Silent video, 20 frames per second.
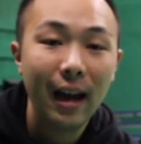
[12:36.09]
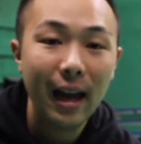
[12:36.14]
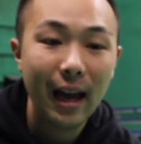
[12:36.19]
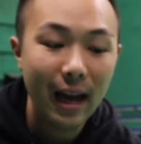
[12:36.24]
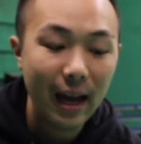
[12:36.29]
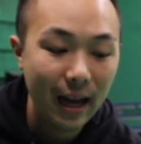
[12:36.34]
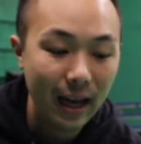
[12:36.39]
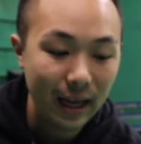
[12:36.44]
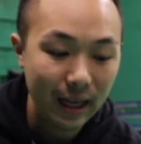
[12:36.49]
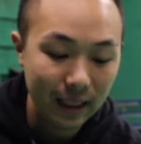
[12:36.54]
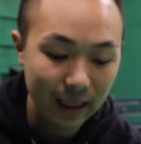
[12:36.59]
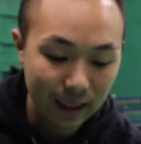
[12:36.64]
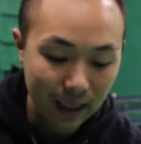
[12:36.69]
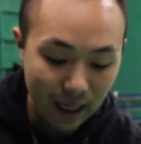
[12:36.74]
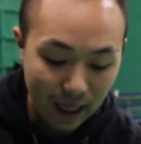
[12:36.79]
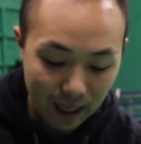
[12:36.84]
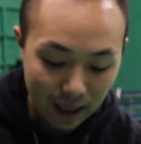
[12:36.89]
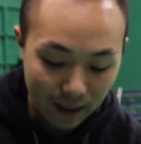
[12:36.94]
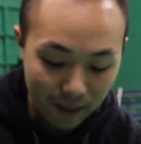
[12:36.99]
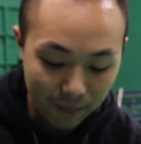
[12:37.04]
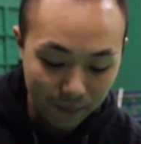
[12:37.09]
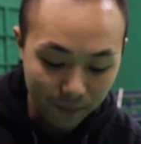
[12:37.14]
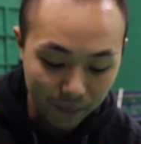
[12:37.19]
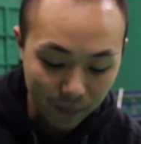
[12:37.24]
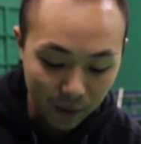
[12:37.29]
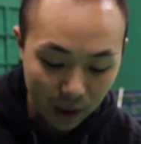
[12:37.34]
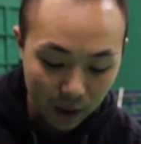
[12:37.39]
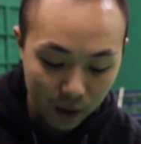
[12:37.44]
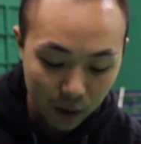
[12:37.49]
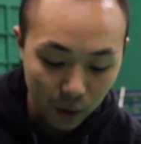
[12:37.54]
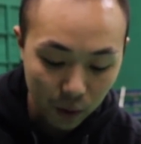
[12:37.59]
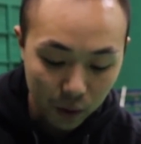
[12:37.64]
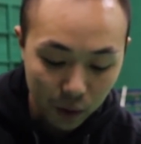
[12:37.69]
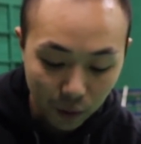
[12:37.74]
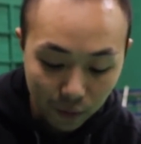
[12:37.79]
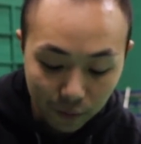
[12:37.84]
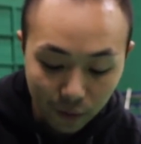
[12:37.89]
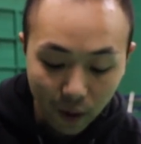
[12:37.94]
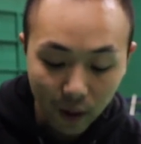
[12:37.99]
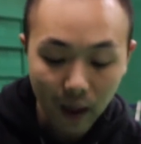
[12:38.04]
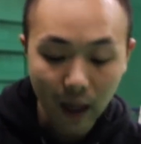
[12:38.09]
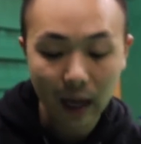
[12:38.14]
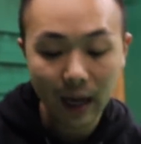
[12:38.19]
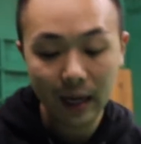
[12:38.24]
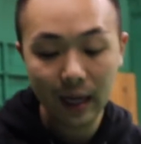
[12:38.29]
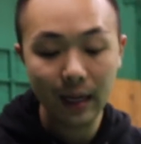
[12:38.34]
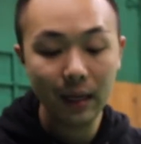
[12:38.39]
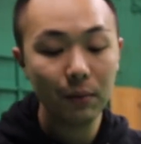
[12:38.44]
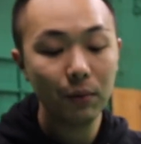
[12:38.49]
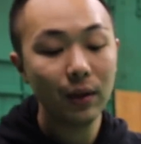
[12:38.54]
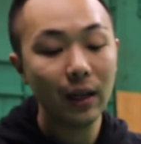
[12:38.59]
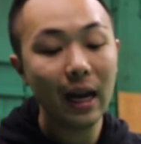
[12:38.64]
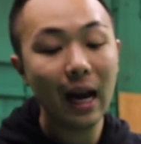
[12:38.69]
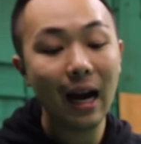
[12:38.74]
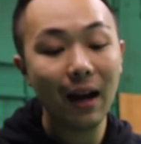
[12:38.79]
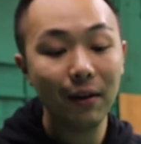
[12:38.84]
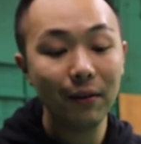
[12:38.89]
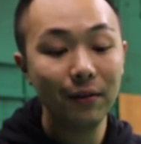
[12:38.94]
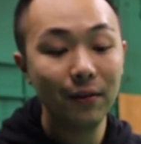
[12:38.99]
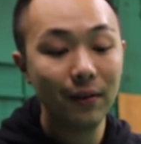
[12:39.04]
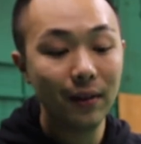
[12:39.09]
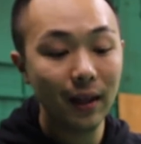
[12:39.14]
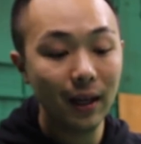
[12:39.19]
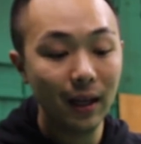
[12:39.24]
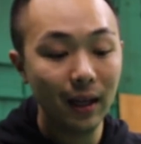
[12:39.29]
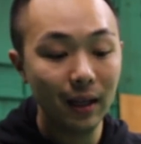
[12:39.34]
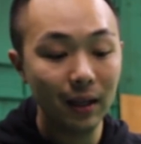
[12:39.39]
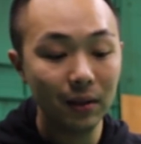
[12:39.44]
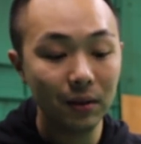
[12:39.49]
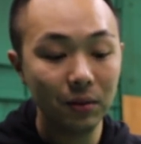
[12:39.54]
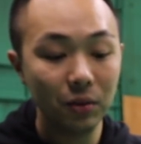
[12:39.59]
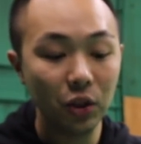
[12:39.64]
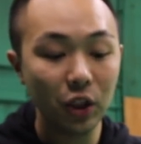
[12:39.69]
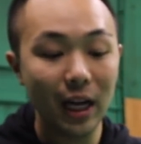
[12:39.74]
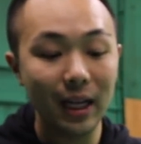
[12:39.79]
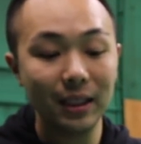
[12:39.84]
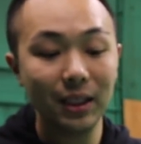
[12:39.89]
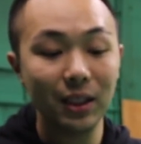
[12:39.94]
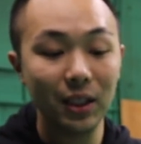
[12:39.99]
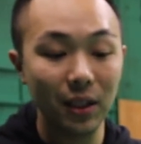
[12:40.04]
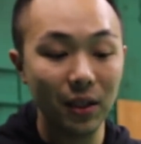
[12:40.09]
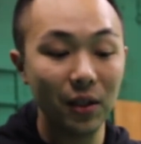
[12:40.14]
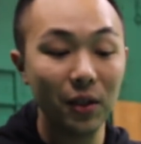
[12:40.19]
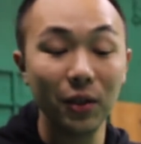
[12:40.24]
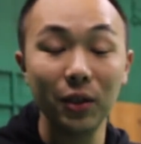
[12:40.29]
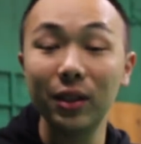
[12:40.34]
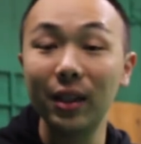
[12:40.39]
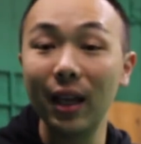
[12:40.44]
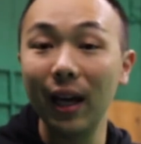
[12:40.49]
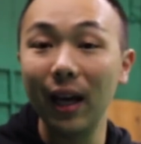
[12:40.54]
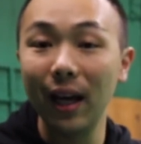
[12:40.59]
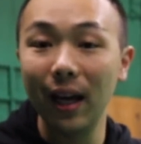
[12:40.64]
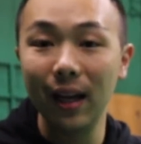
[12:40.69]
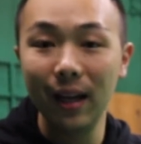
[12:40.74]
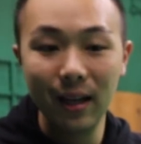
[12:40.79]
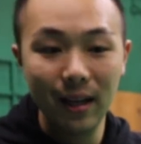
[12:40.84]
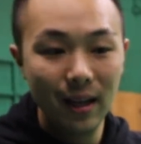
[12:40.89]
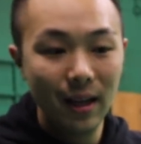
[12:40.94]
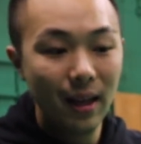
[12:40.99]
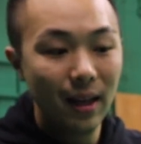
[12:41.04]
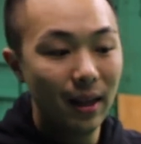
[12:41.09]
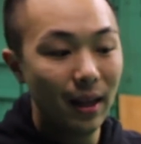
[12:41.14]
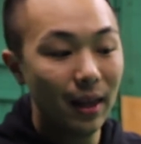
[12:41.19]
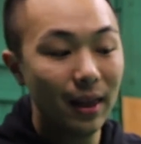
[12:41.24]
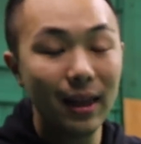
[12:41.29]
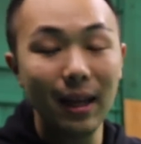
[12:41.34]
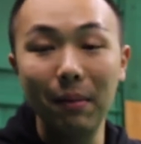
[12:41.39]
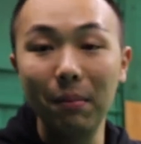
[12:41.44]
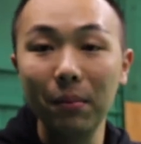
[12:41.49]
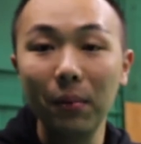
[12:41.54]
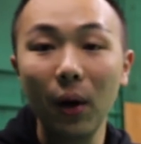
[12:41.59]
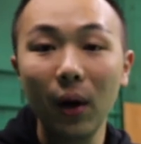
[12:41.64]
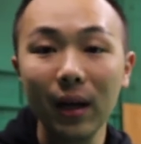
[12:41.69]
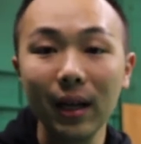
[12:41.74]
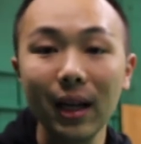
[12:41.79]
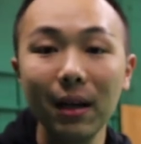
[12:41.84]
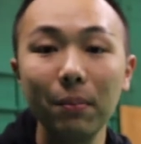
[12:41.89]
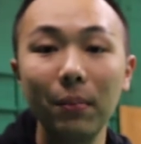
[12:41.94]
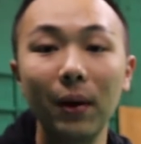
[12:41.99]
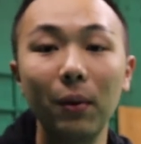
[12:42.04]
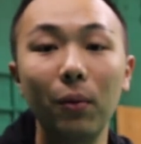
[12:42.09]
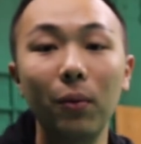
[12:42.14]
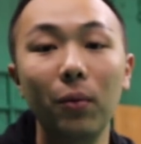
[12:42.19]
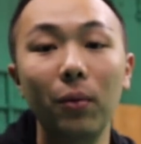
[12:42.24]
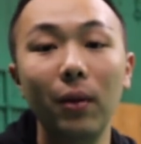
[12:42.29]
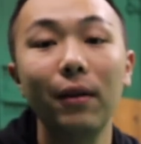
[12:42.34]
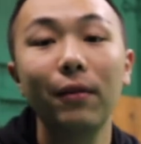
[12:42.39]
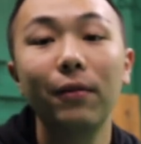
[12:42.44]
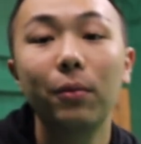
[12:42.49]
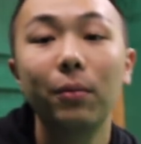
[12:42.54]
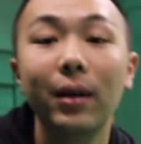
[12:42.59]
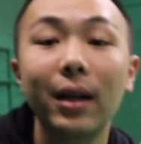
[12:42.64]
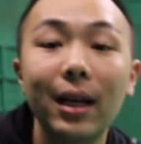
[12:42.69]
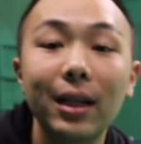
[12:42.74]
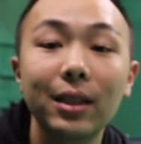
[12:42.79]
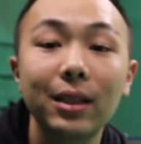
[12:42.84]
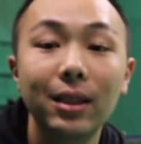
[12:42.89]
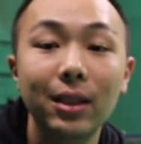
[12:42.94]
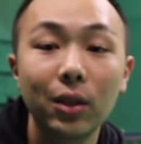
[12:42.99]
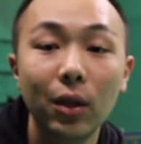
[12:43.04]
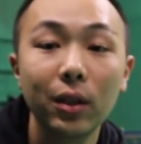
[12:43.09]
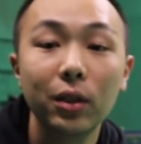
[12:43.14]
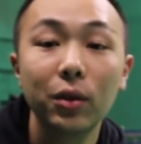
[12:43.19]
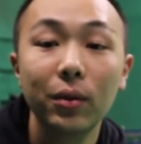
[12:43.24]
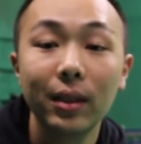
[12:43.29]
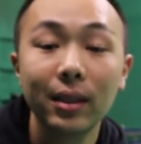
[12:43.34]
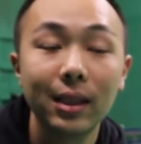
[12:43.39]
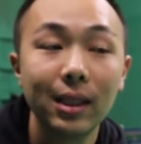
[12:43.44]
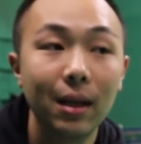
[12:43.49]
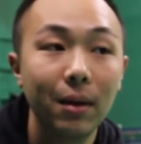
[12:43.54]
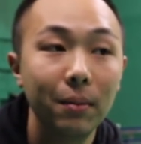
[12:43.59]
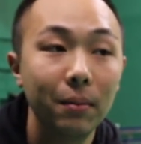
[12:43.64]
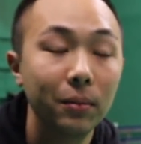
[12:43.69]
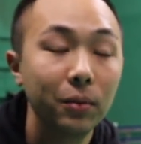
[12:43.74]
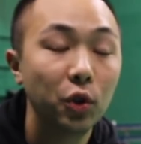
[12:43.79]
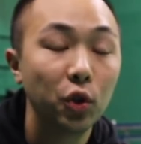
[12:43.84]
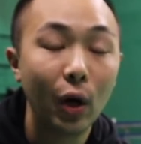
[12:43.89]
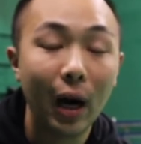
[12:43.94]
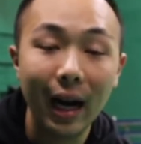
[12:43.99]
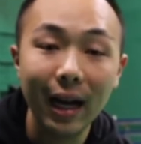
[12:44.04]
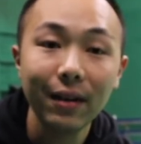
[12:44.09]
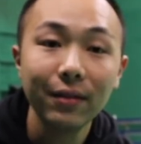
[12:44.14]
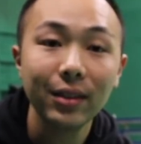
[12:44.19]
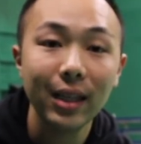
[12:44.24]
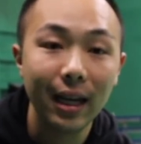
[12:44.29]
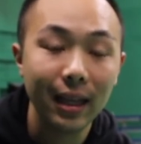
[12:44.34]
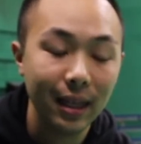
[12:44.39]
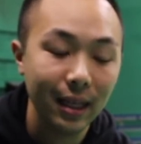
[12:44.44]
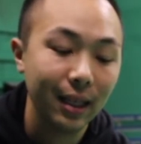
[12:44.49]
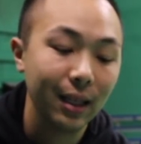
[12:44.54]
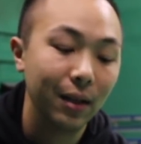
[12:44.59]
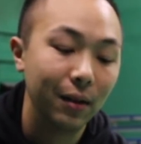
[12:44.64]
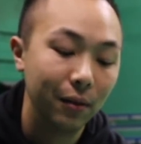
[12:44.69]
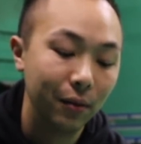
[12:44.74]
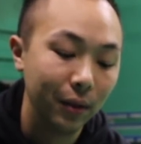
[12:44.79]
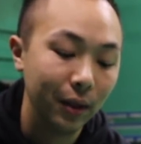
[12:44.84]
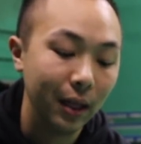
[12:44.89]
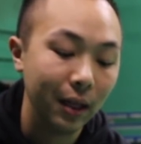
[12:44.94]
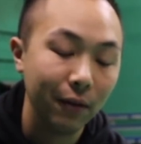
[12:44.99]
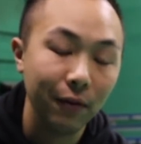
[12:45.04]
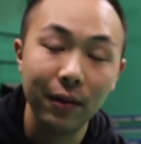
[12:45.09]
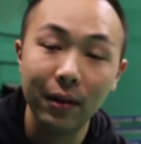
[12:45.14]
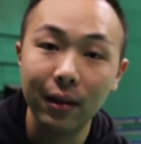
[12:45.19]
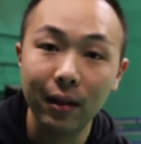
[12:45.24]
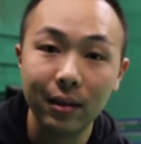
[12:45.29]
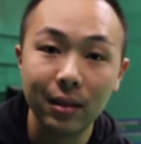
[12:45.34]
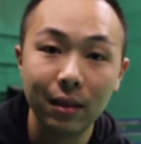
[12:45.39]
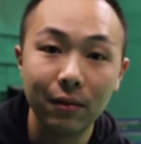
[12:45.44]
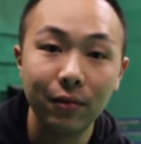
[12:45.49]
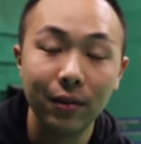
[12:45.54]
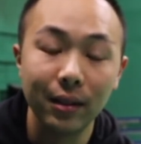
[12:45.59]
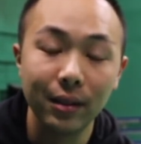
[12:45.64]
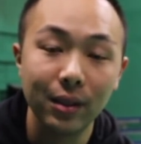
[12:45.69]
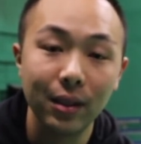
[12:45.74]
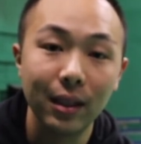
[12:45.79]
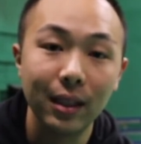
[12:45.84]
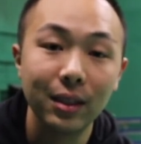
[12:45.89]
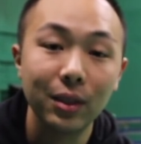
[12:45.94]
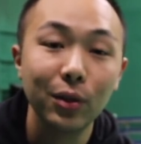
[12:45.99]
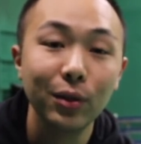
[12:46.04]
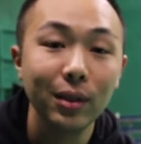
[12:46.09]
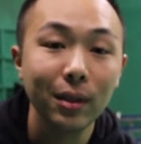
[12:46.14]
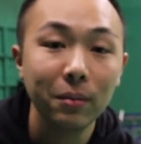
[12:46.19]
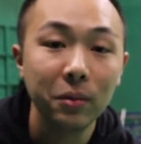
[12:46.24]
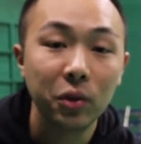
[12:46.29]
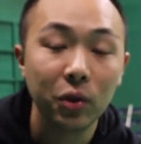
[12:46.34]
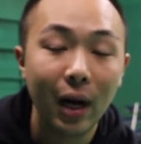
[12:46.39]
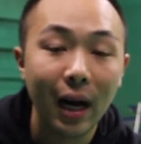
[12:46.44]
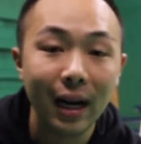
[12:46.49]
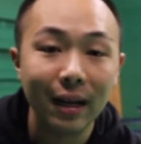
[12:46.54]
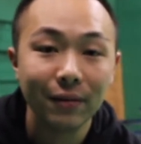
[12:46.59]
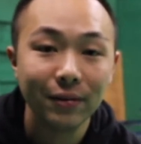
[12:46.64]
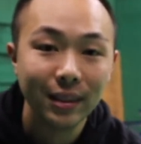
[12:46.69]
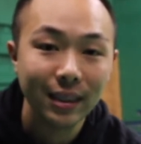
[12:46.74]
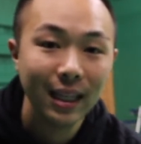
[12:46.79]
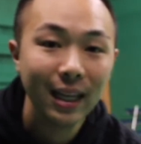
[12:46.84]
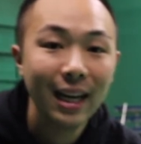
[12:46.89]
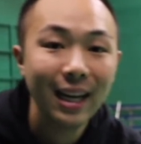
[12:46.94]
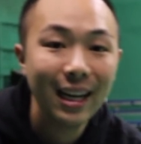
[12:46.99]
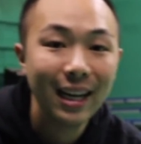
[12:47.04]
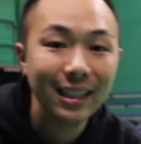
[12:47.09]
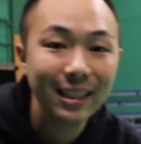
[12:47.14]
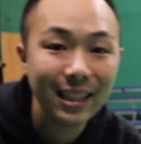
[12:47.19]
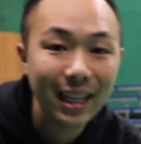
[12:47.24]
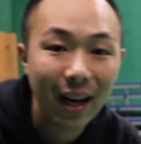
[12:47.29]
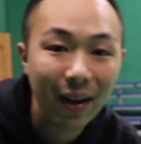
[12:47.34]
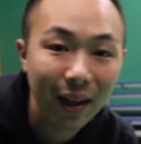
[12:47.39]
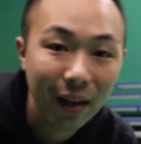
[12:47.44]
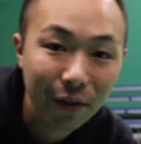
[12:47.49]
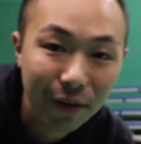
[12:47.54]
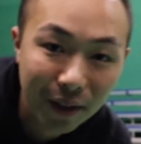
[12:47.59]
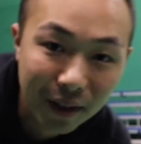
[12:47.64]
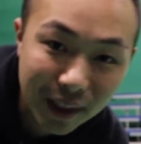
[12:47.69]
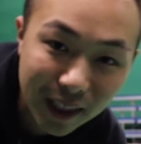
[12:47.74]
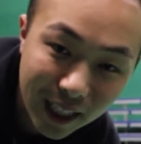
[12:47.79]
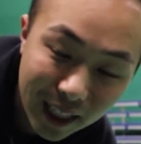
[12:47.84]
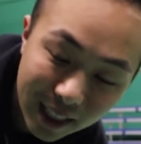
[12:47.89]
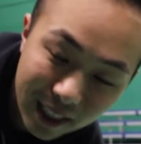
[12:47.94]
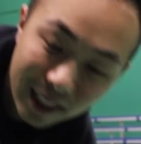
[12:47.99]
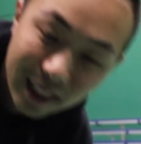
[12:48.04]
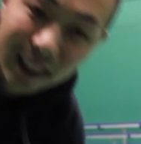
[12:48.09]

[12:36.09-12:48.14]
And so far I didn't really have the chance to use the thumb part yet, but when I start doing some drives, I think I'll really feel the difference. So let's do some drives and see how that feels like.